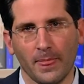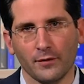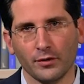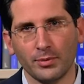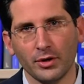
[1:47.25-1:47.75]

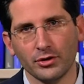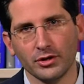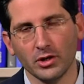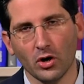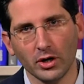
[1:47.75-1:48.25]
for both
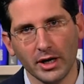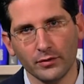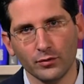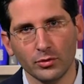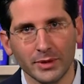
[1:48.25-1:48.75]
the online
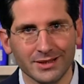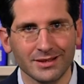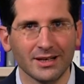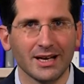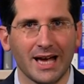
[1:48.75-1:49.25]
format
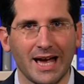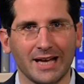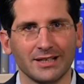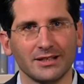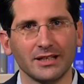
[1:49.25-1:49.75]

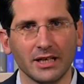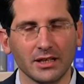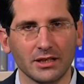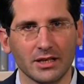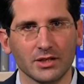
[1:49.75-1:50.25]
and the
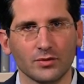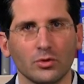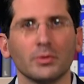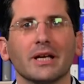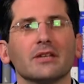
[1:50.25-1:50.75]
in-class
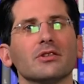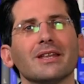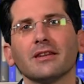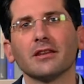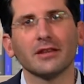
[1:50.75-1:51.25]
format and to
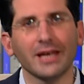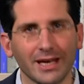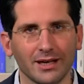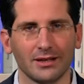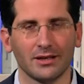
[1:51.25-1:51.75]
then
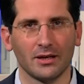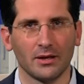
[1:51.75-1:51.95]
think